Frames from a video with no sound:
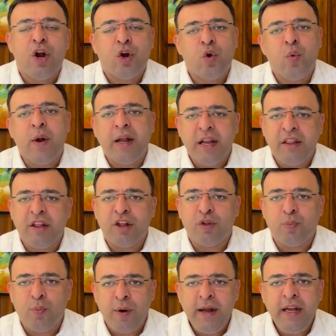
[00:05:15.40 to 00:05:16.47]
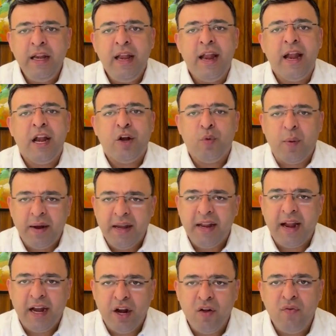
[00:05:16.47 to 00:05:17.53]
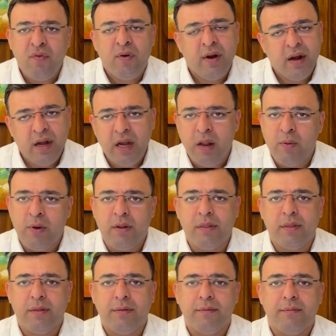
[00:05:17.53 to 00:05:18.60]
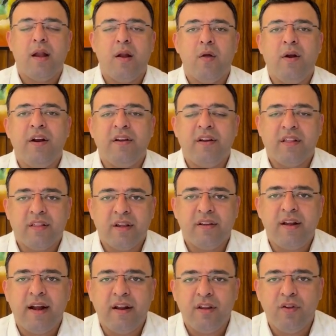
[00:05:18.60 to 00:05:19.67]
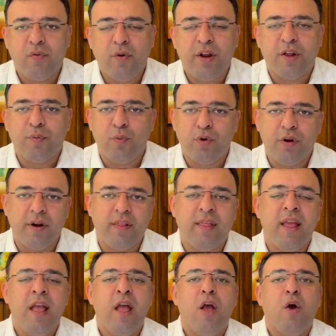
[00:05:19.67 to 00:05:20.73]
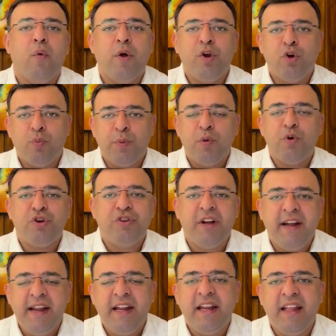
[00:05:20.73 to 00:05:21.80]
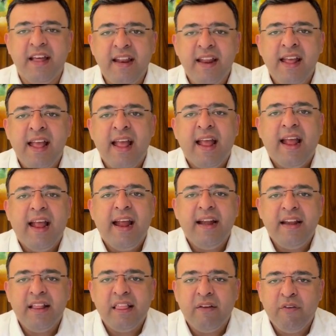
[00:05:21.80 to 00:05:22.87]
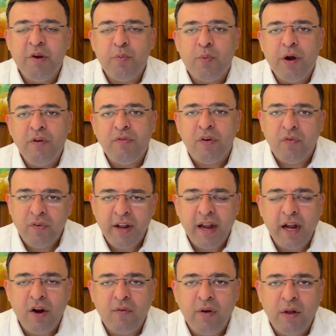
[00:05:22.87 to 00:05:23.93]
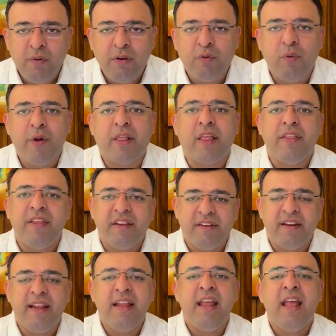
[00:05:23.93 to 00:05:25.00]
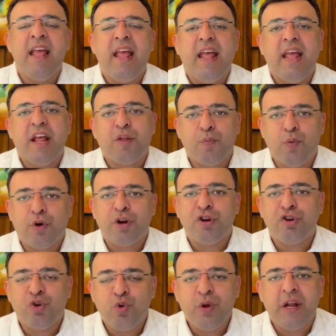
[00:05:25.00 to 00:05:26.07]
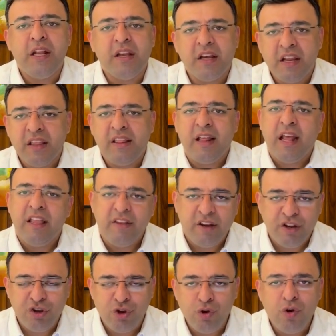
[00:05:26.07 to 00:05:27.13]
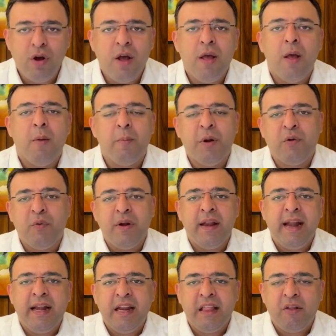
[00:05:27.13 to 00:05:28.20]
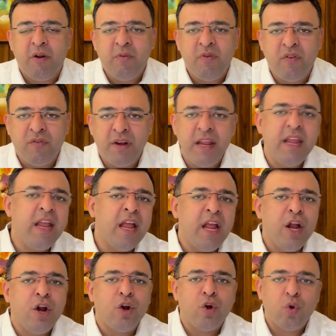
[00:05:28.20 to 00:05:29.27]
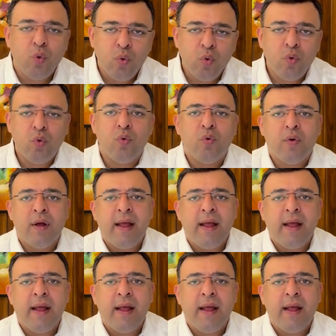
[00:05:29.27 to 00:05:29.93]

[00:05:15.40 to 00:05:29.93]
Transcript: to 86.20 kind of levels. Now let us discuss strategy for exporters. When rupee was trading near 87.50 kind of levels, we were suggesting exporters to increase the hedge ratio between 87.50 to